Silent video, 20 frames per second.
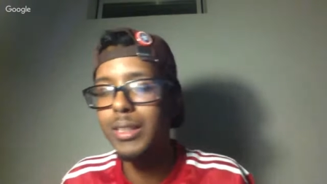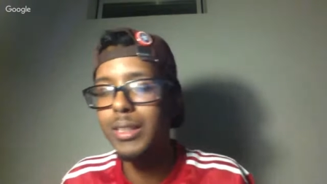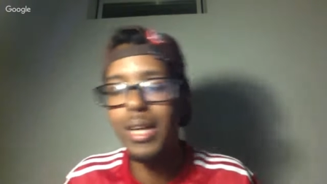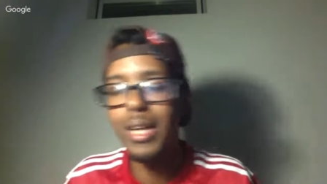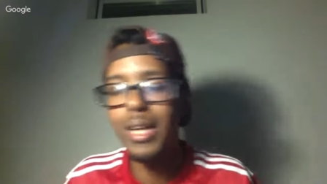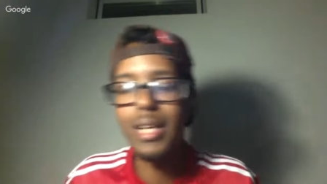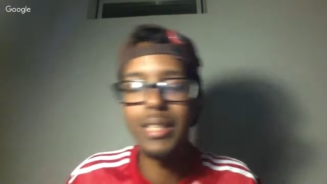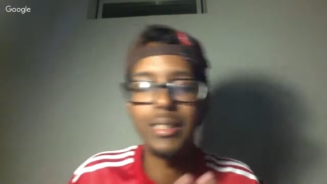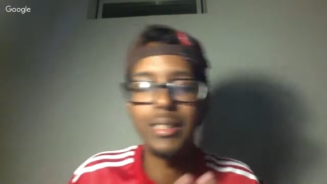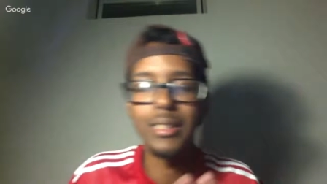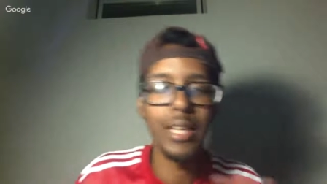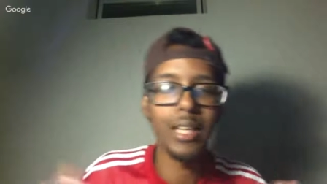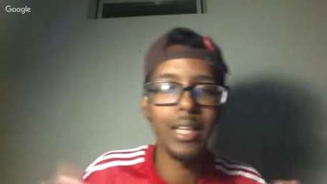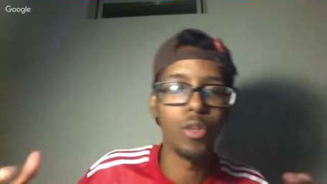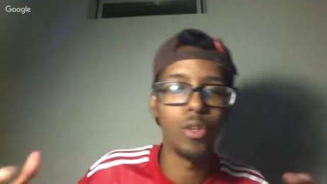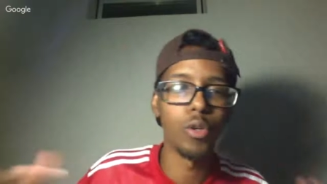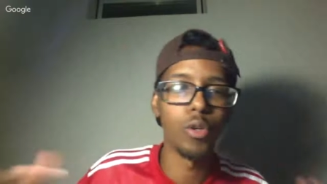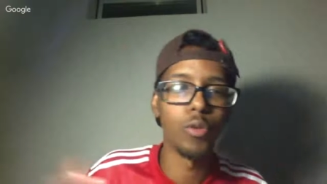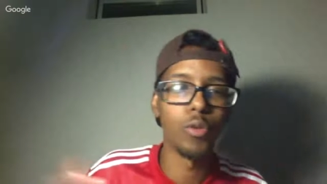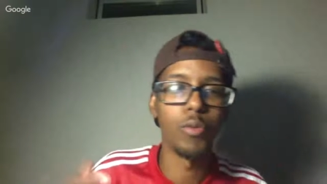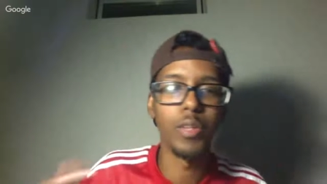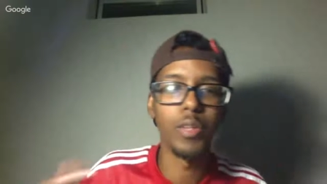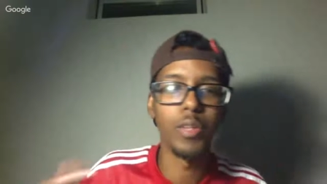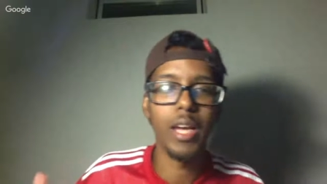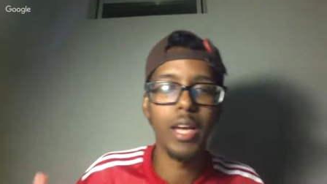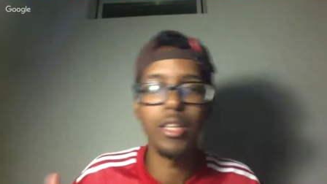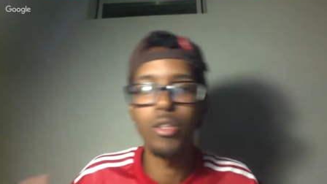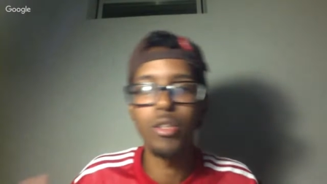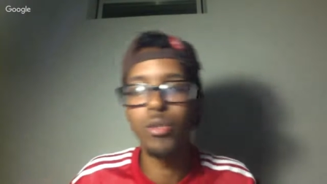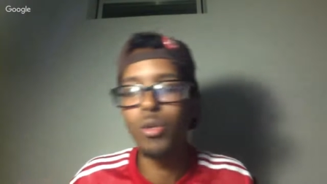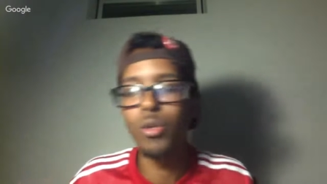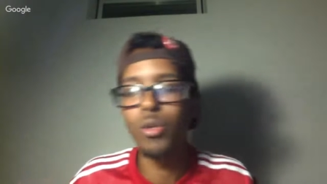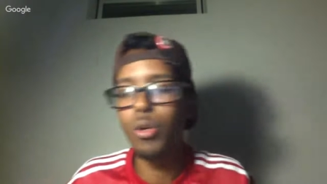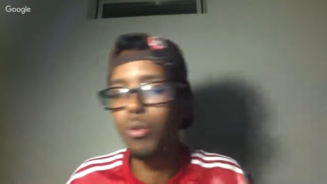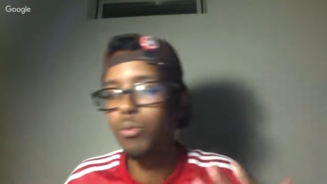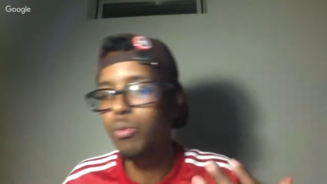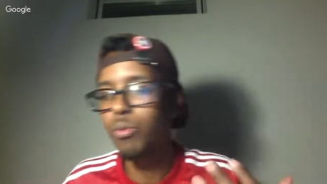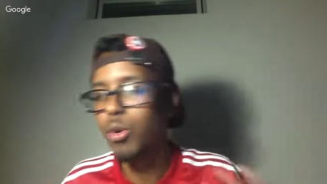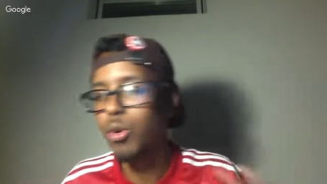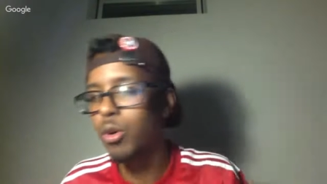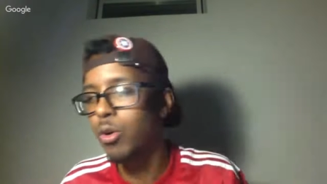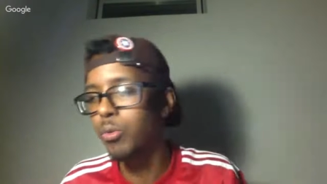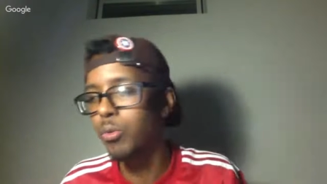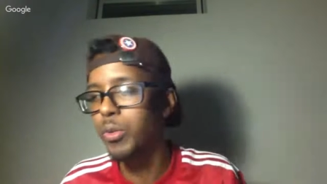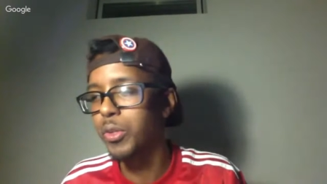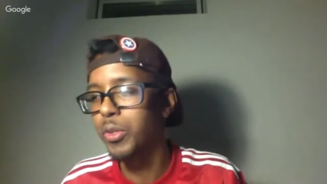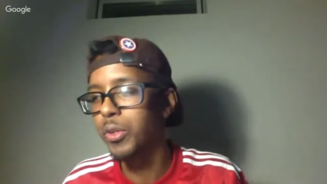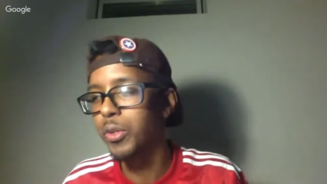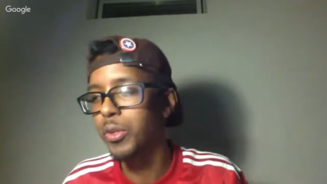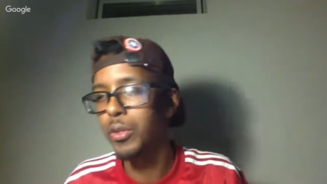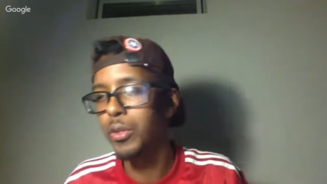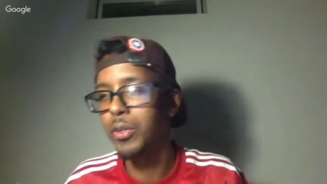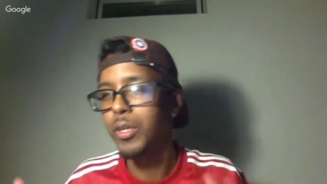of taking over that, you know, role with her.